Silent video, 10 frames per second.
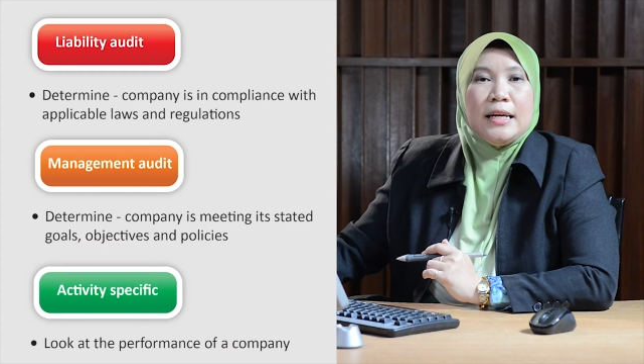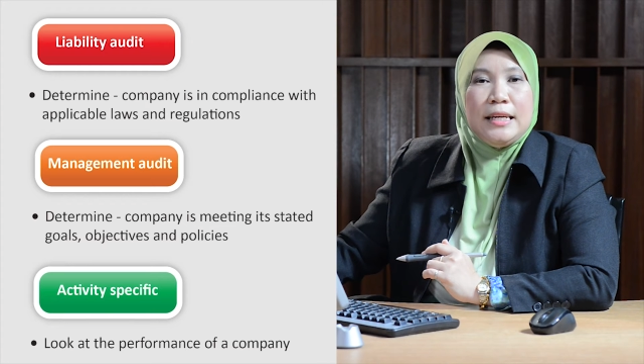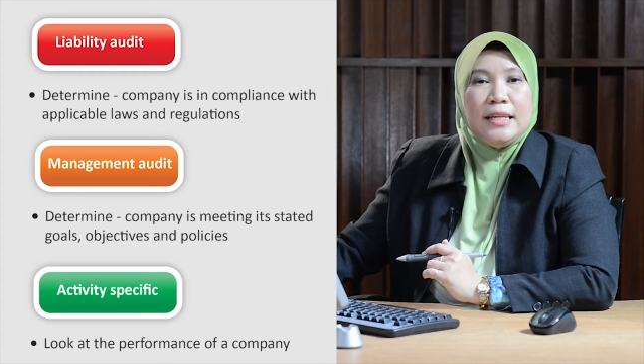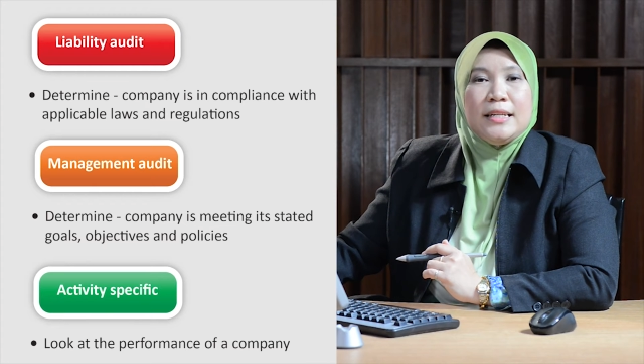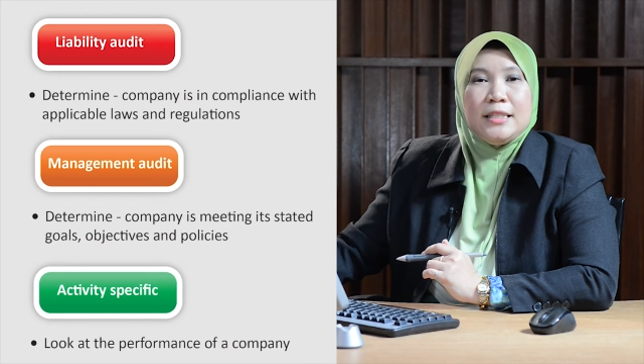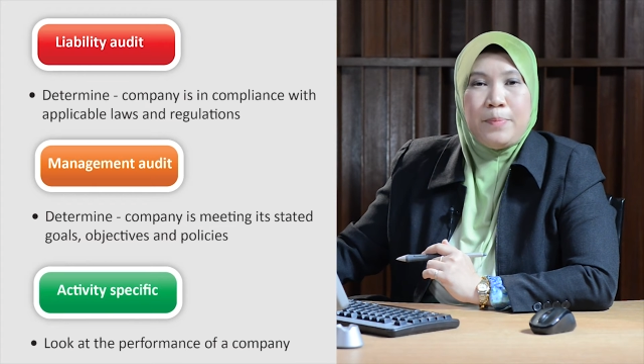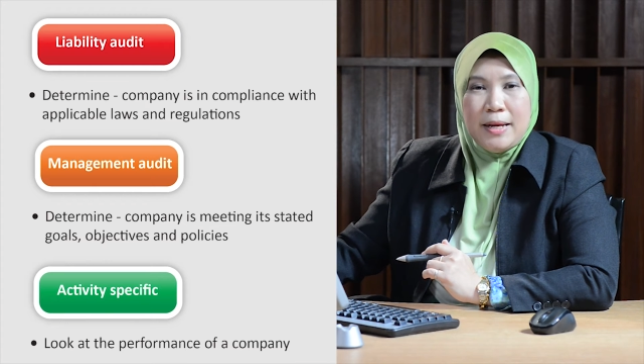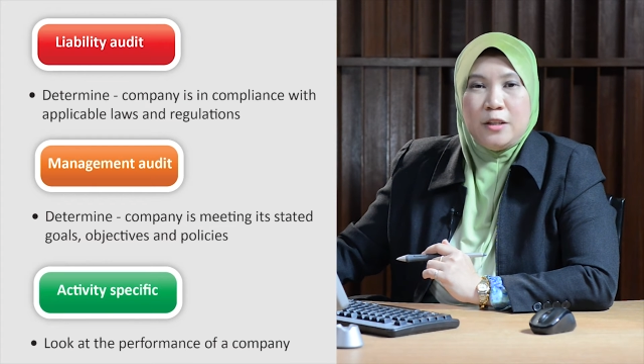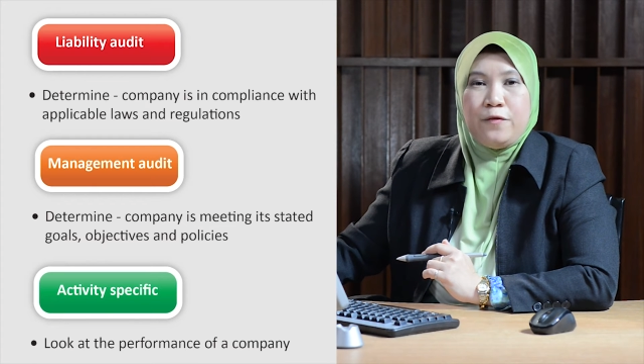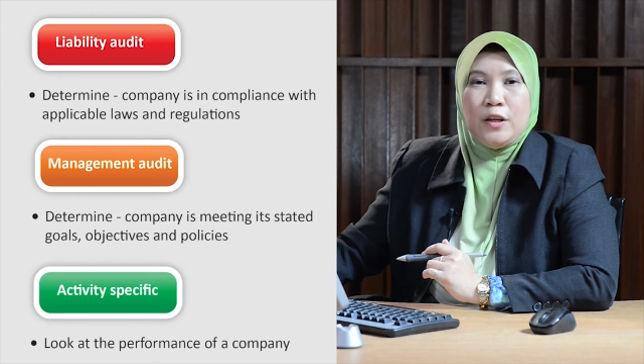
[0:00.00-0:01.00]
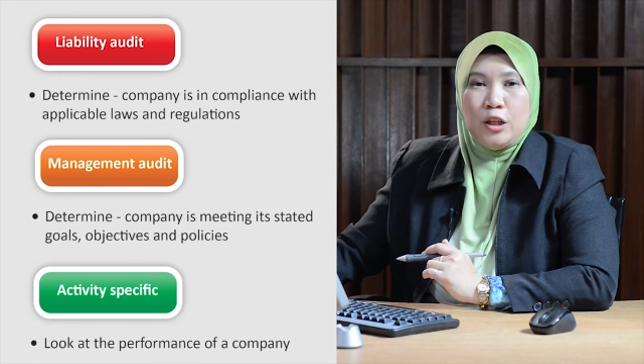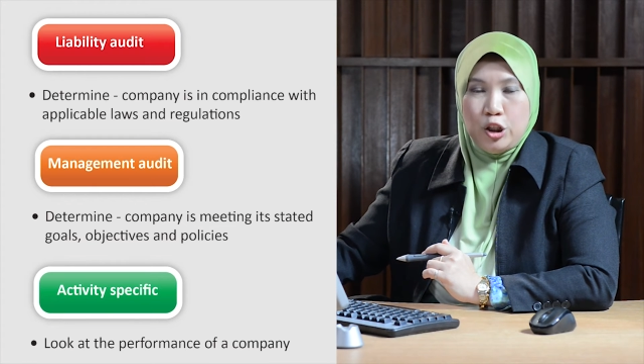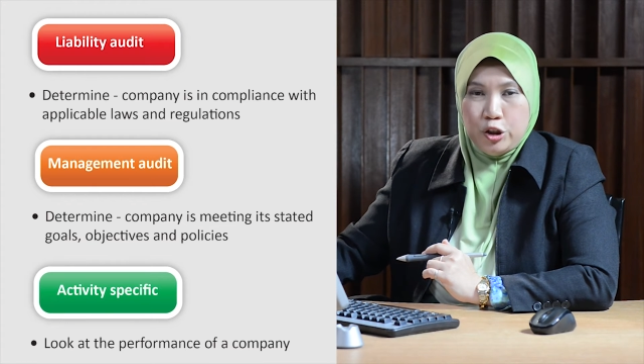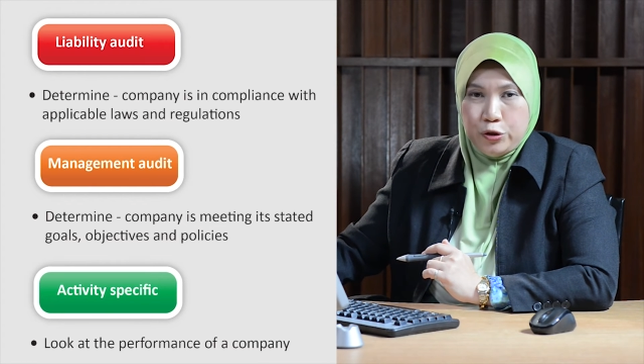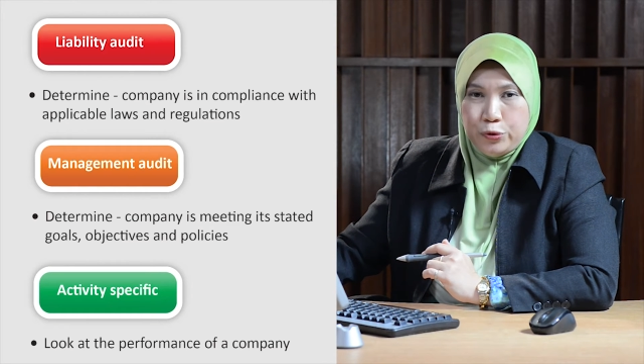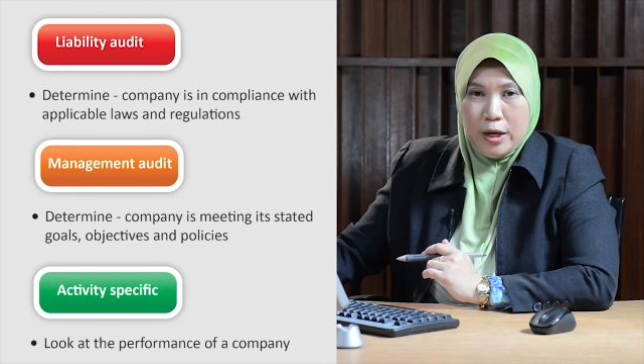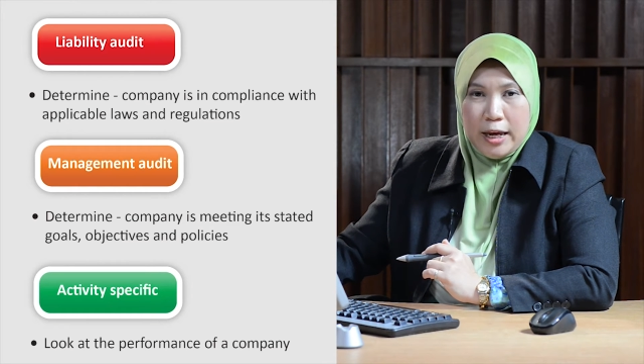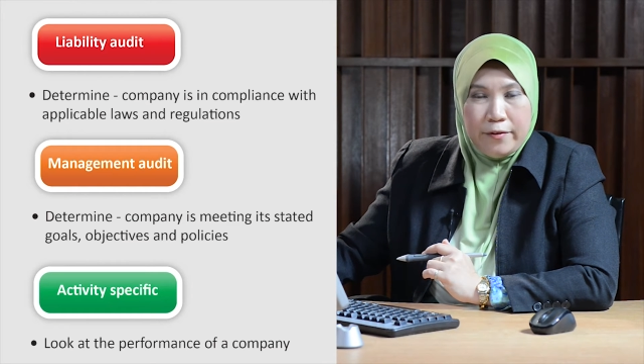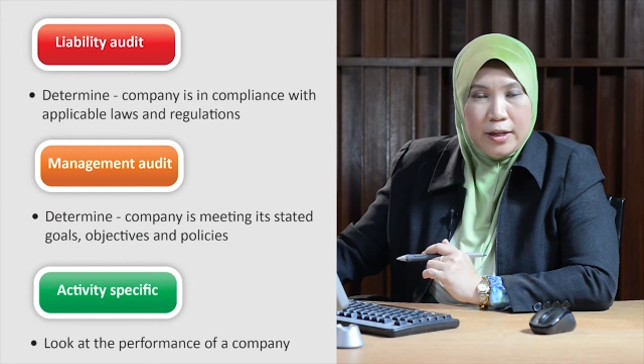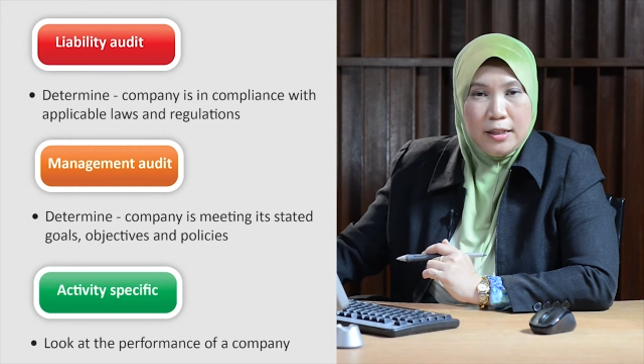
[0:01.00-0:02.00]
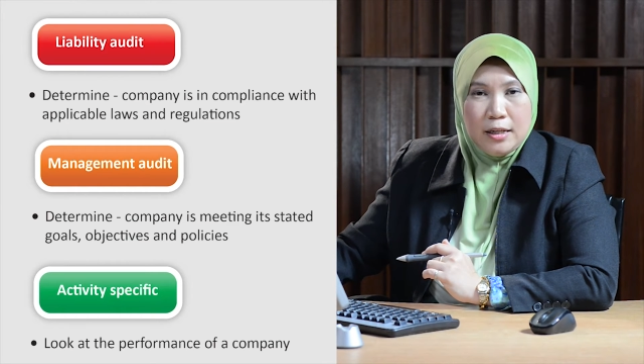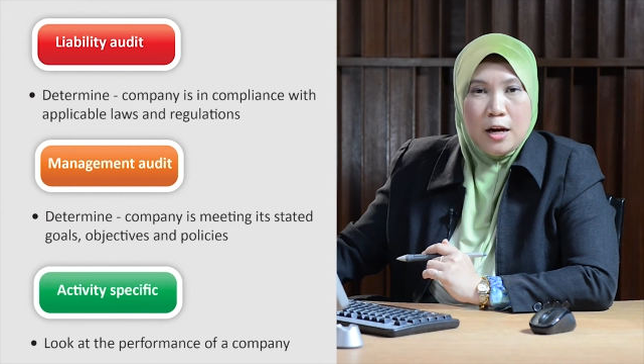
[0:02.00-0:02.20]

in a specific issue area